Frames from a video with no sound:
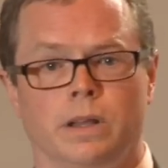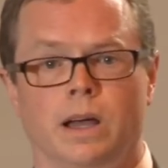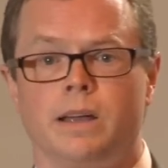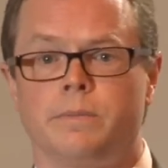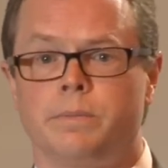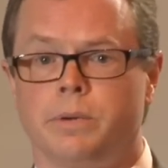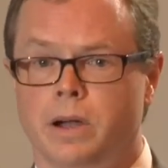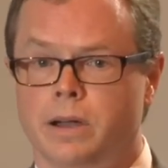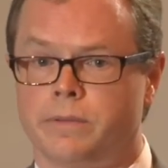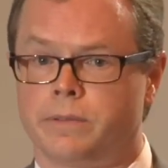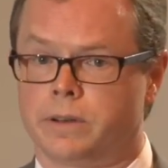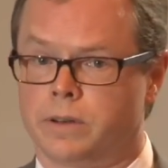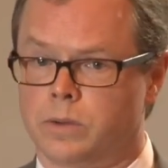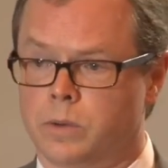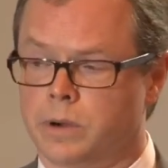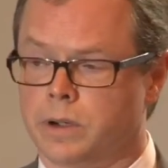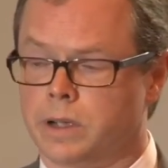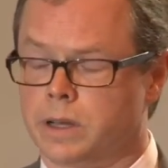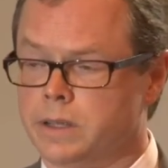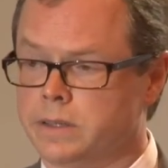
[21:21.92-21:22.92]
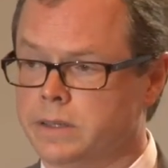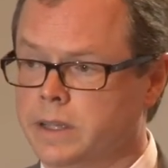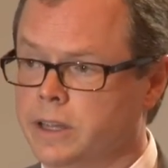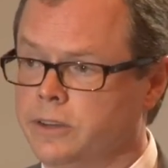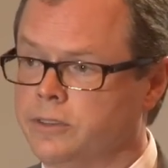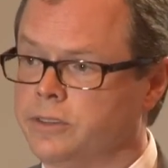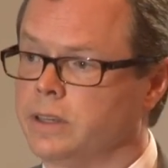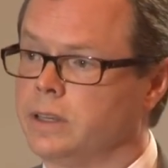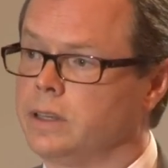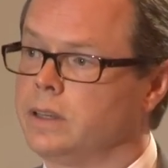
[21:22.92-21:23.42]
nonprofit
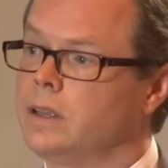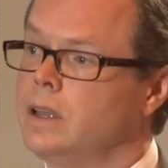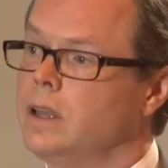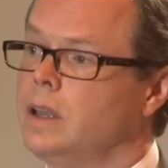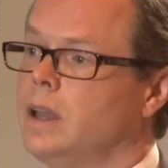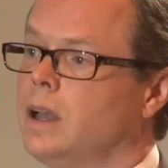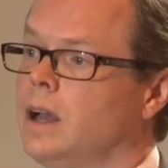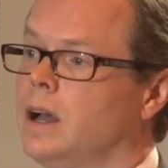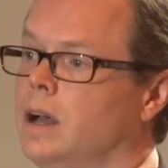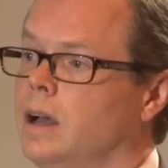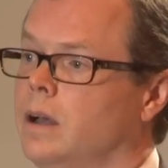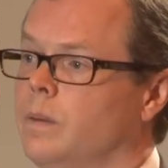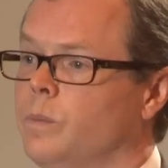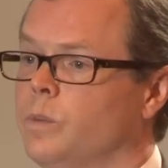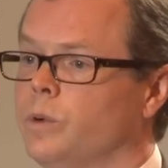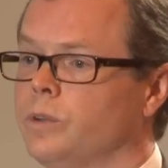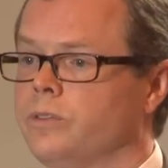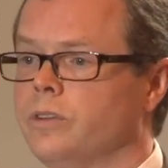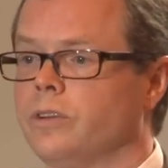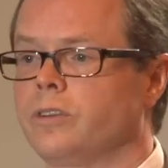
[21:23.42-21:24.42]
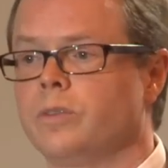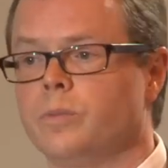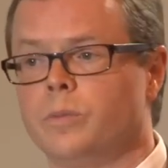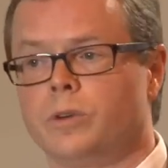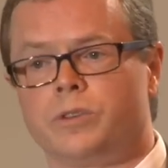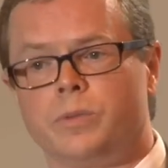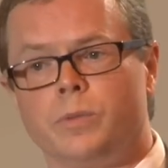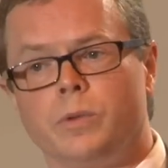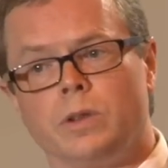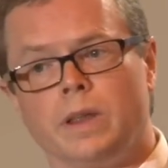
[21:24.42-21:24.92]
organization. We're structured
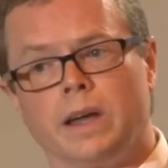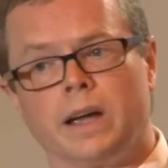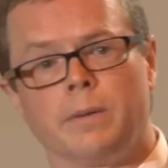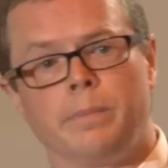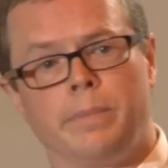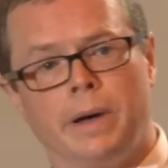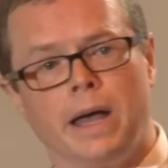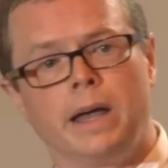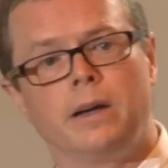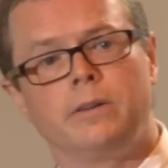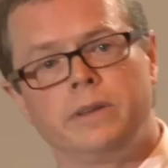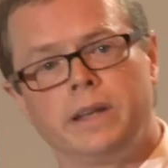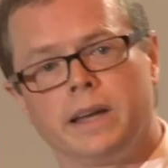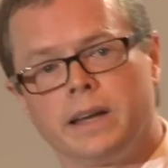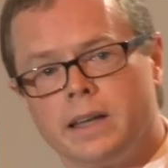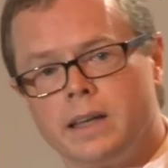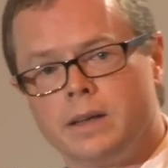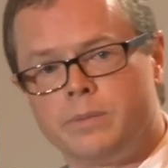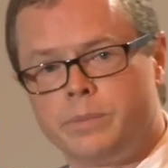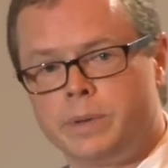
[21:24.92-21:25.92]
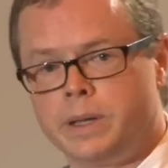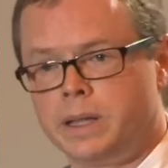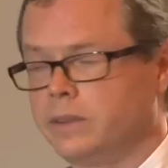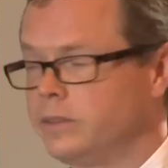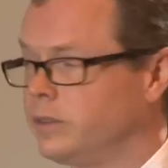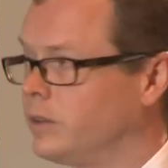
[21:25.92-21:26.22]
much more like a biotech company.